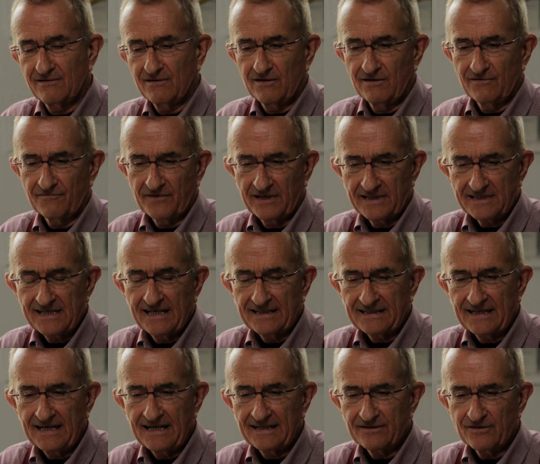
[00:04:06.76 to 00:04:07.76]
or things like
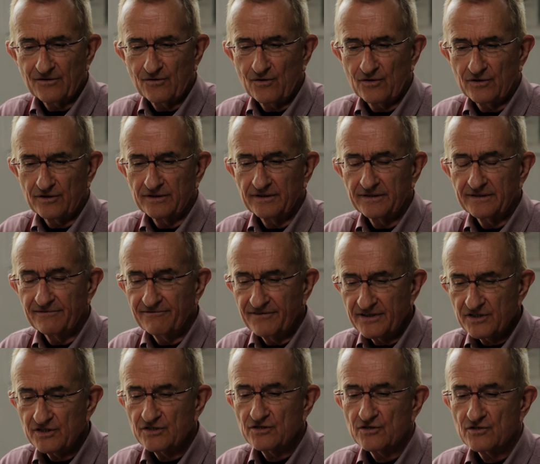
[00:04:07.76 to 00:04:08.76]
that. Or the
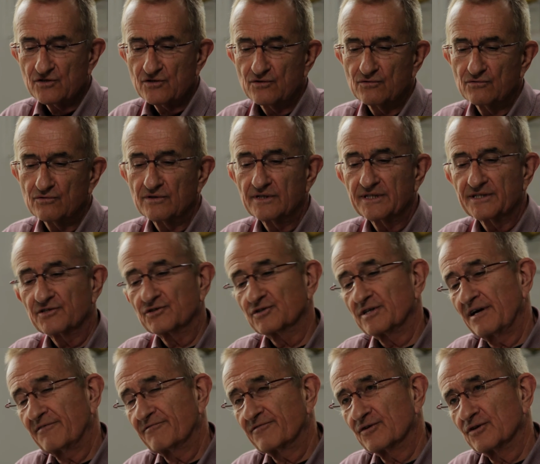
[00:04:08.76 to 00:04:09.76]
visitor school is a
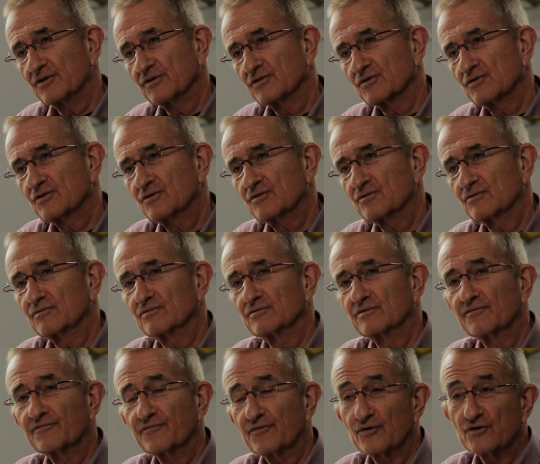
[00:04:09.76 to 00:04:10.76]
reference to
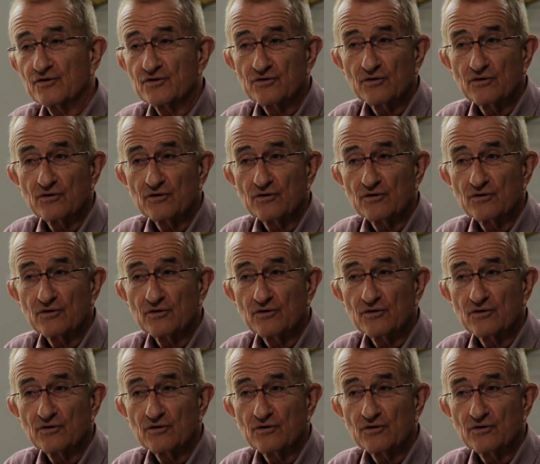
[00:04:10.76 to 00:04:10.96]
the first